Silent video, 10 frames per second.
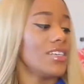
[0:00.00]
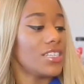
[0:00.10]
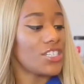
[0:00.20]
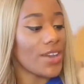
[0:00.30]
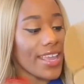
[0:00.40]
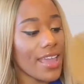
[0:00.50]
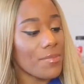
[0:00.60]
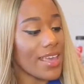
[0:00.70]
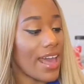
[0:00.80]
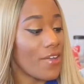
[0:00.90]
So they gave
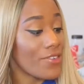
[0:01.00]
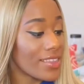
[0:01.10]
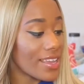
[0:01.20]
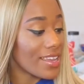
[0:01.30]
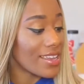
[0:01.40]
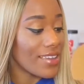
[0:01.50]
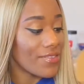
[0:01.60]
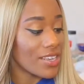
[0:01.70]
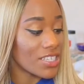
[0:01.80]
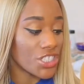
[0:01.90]
me everything,
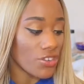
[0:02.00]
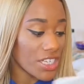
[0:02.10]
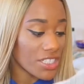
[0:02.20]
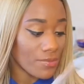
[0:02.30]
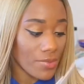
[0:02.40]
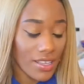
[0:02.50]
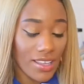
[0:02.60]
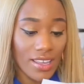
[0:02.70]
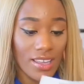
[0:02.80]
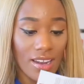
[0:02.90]
even the instruction book
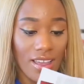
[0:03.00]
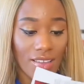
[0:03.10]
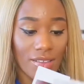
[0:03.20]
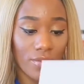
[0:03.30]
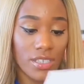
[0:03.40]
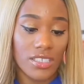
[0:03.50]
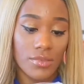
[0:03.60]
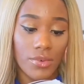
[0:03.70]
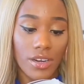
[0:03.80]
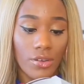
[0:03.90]
again, which is
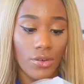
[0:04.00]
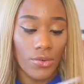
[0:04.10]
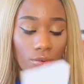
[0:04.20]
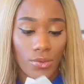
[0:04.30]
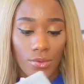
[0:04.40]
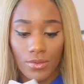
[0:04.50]
pretty cool.